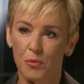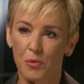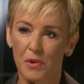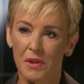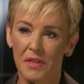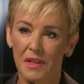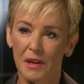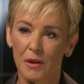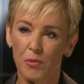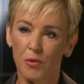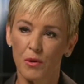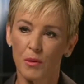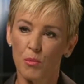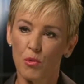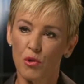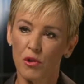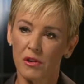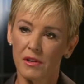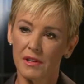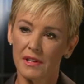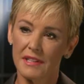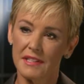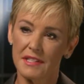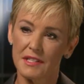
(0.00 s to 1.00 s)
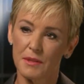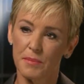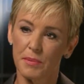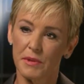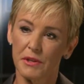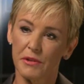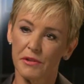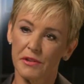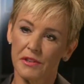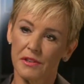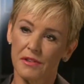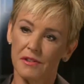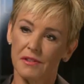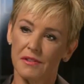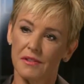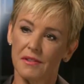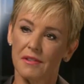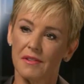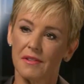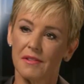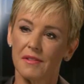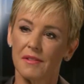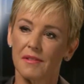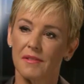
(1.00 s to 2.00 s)
we think we're morally superior
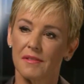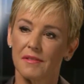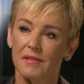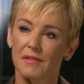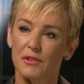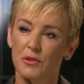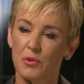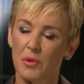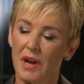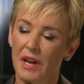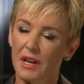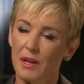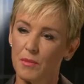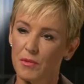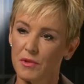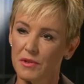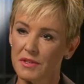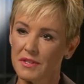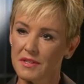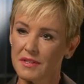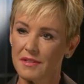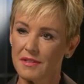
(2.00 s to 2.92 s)
to animals.